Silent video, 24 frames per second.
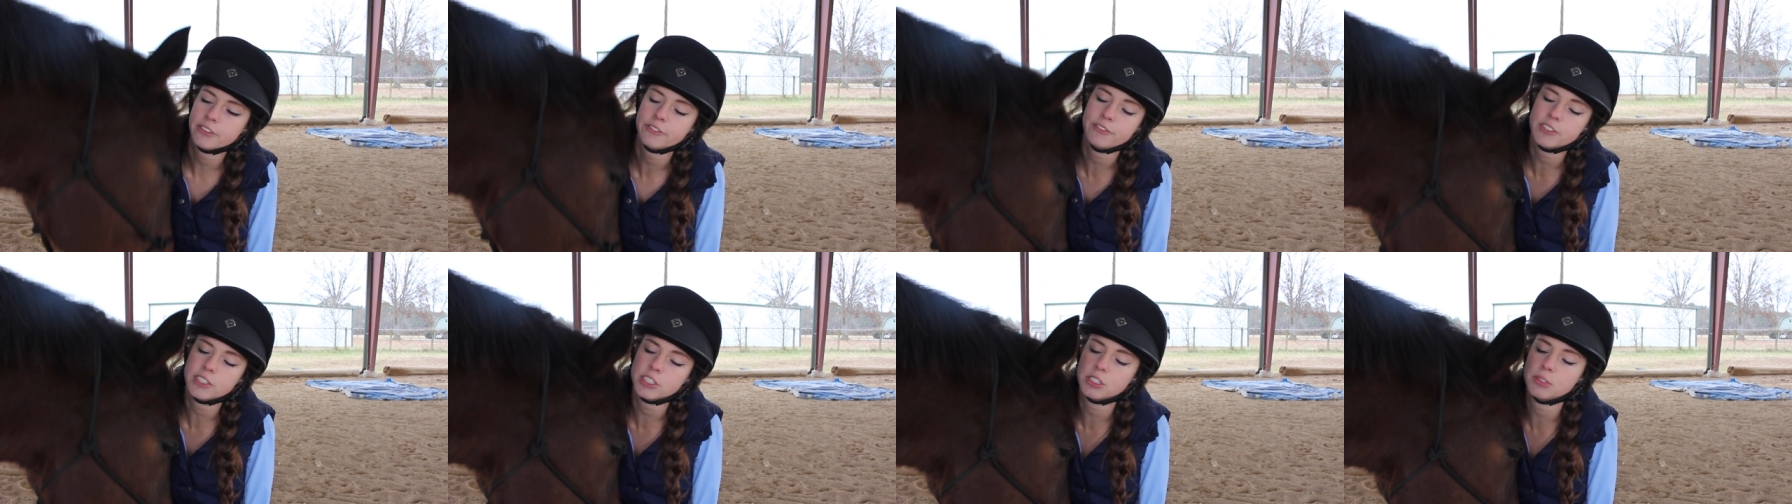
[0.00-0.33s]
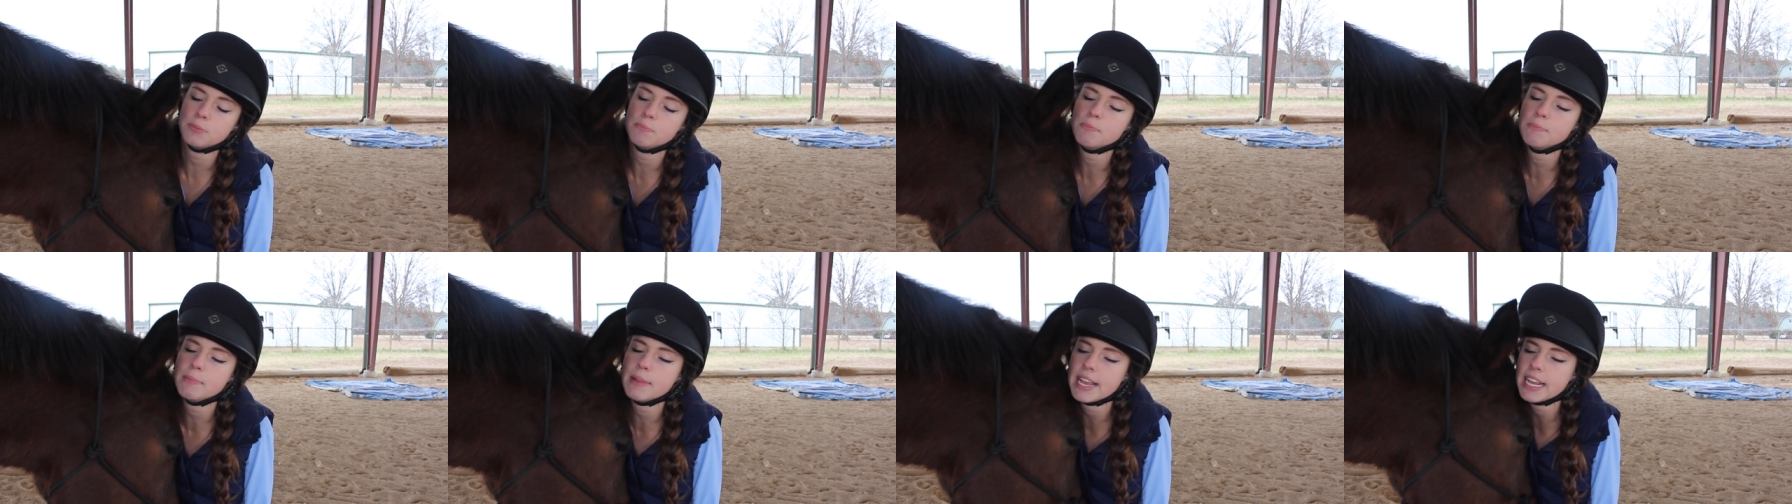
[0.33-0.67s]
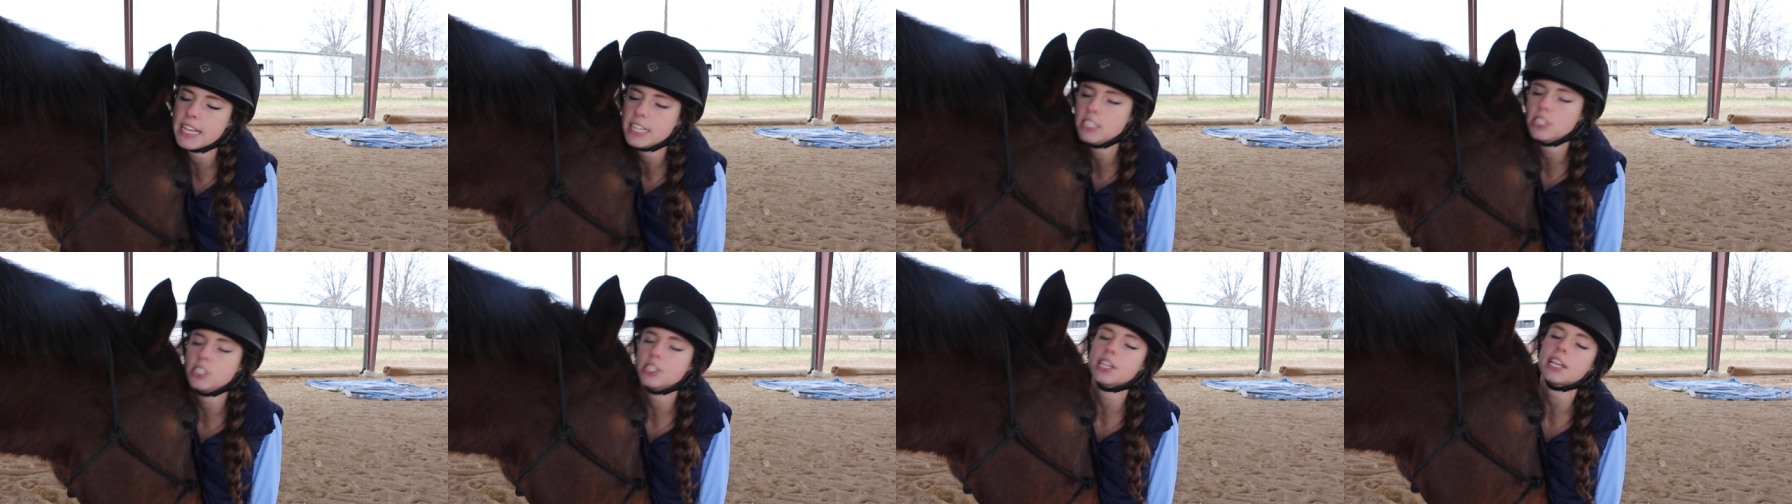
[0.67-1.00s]
It feels
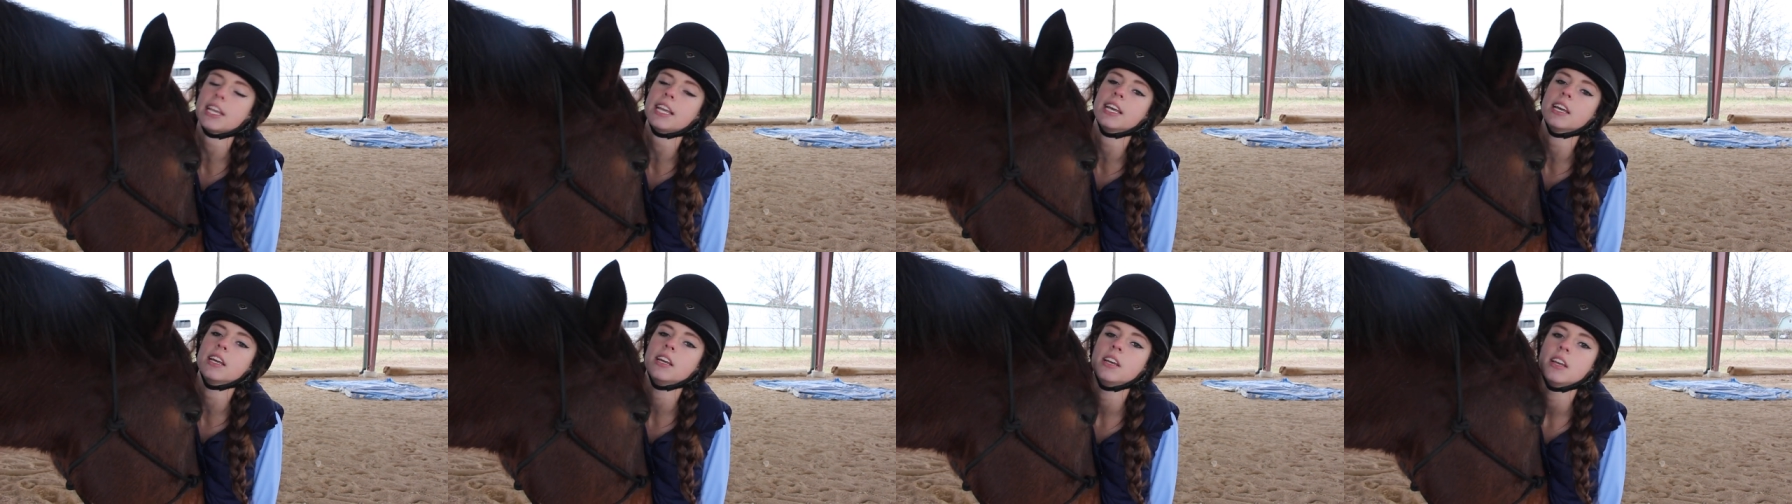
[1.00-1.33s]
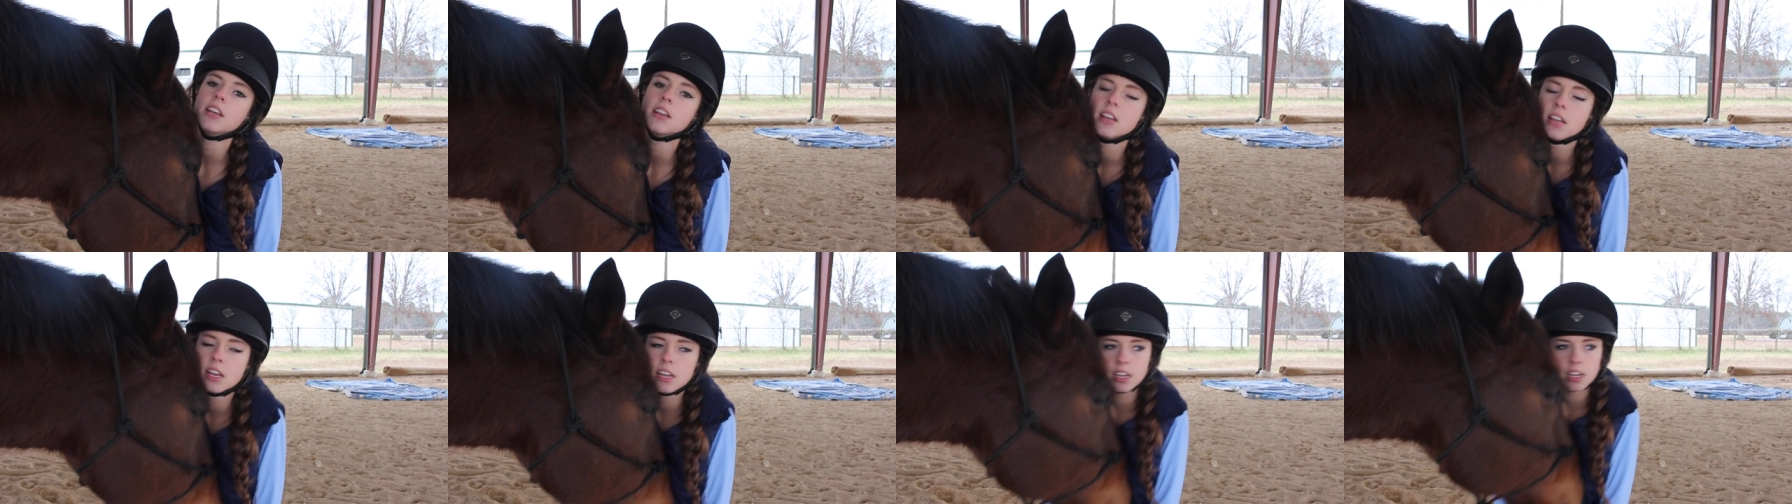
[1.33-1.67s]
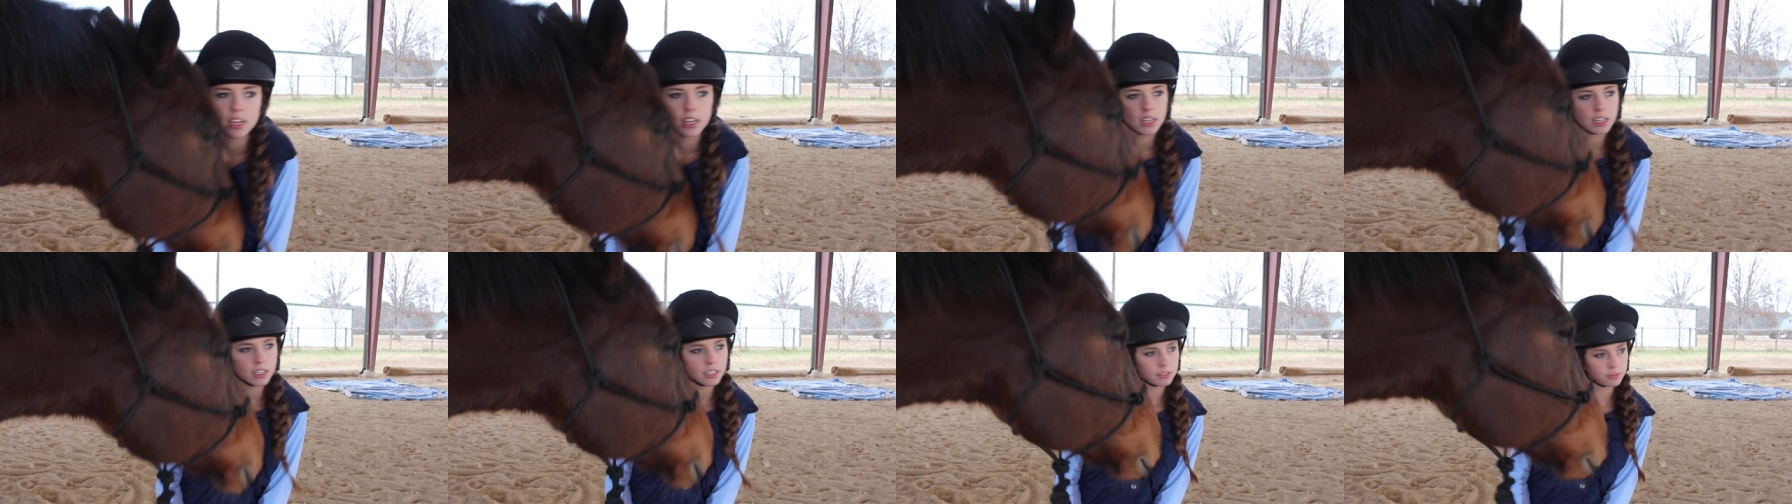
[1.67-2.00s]
amazing.
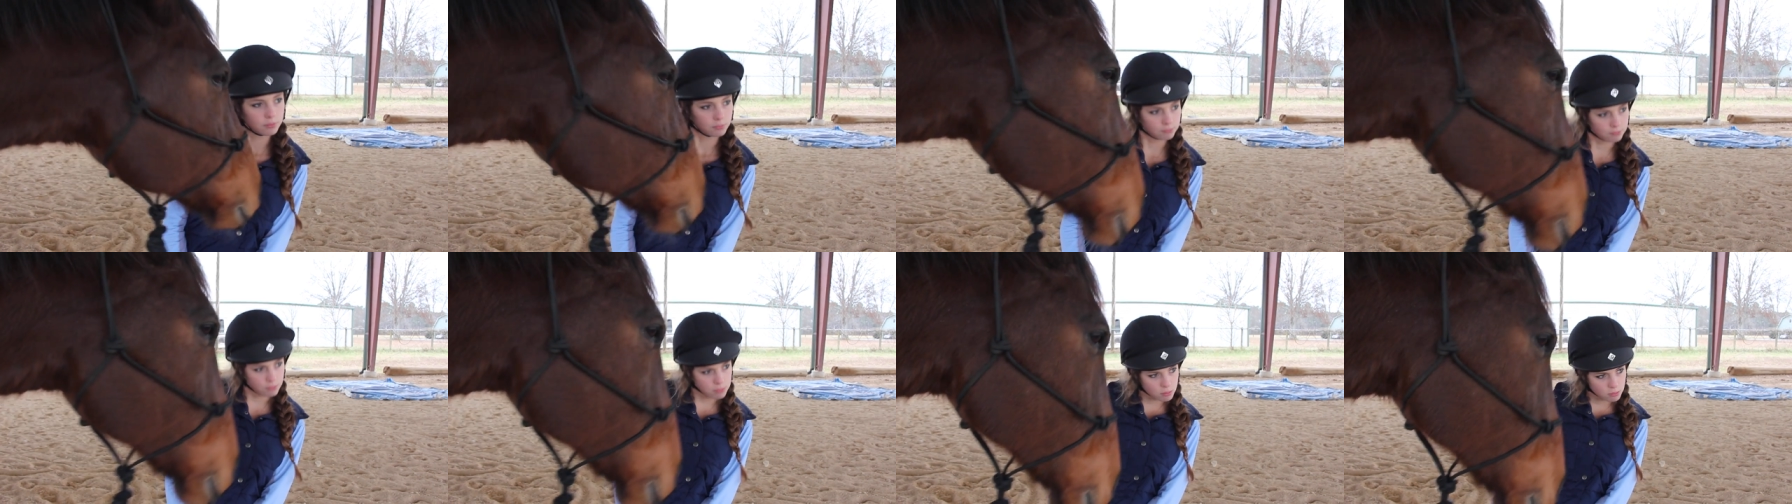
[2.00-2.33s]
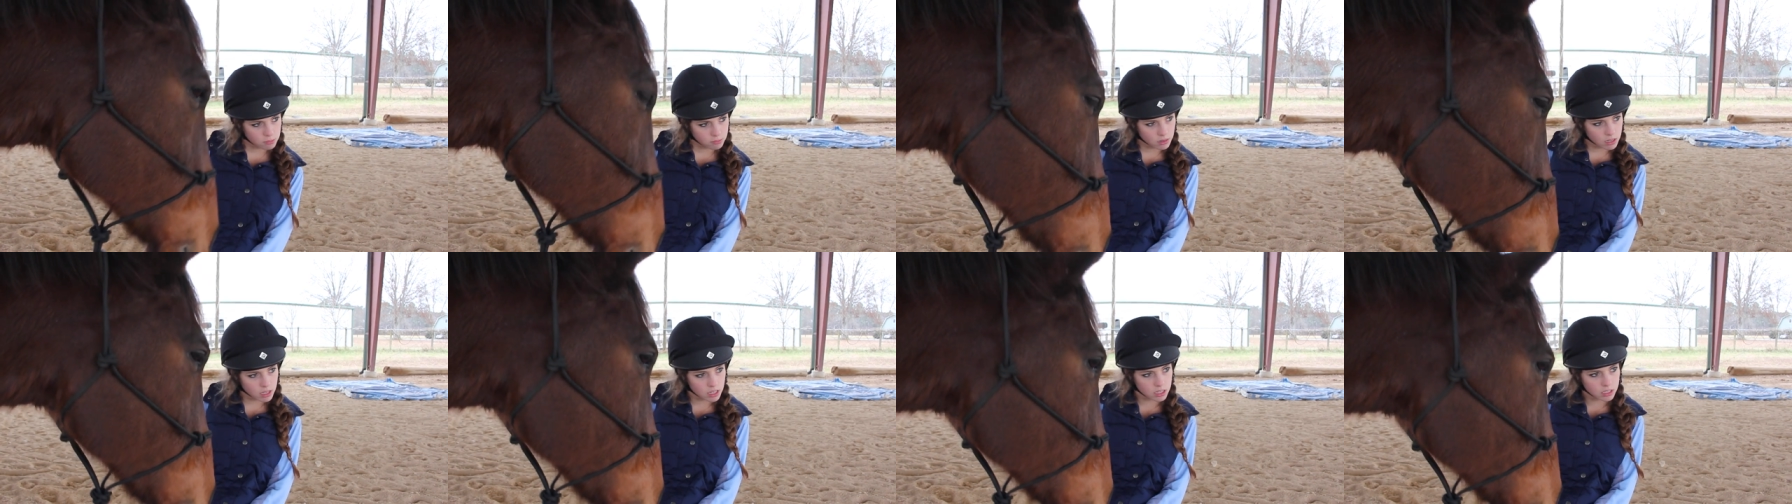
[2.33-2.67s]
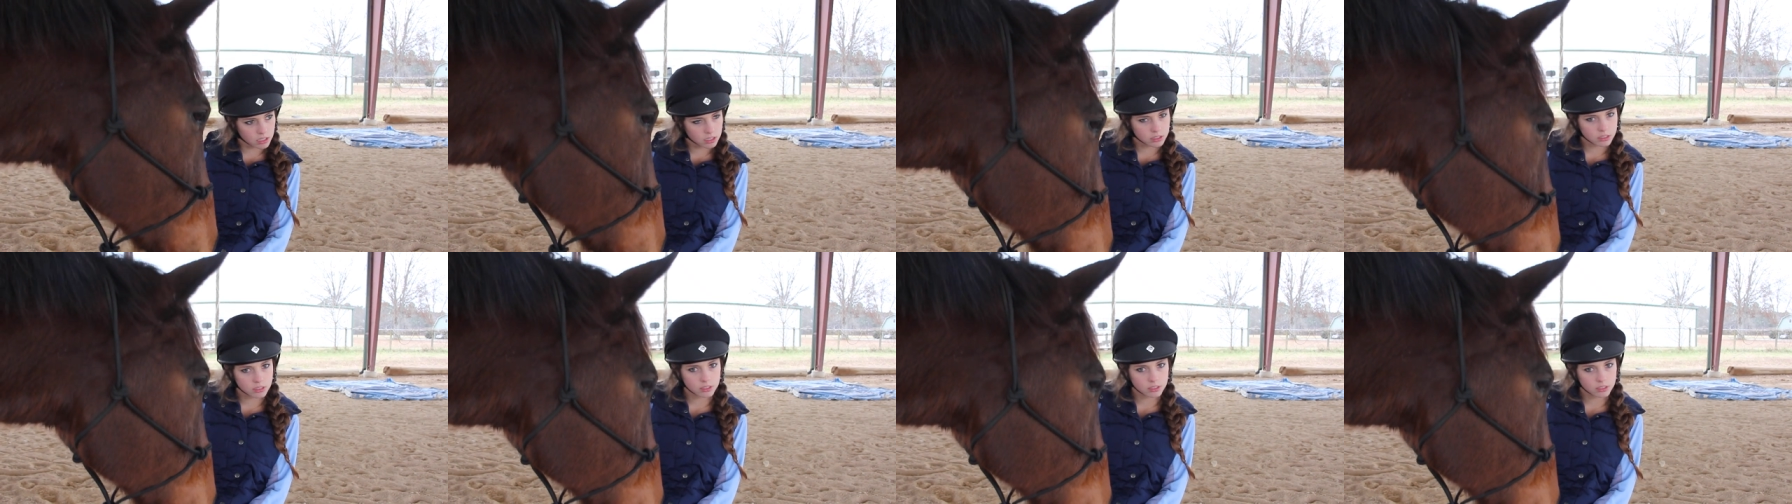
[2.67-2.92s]
Boonk.